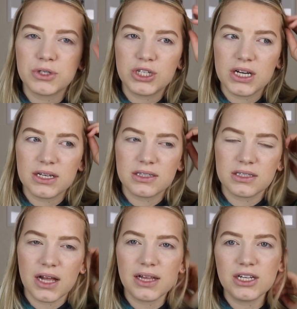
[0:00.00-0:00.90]
which is
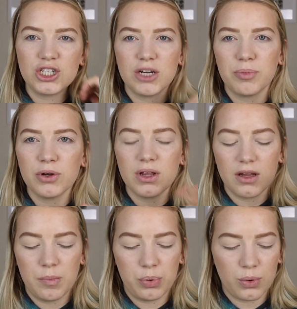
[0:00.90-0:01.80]
slightly cheaper
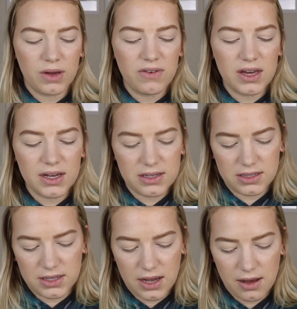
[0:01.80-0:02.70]
than the
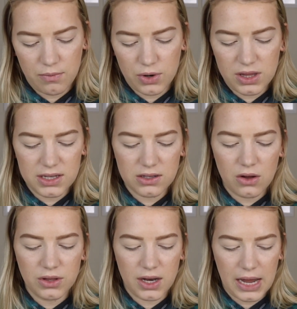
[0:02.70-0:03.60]
previous, what are these
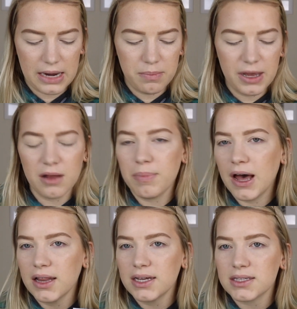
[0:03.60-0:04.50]
called? The 9-pan
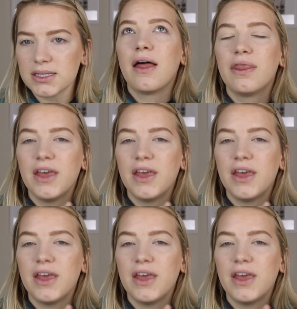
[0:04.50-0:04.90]
palettes.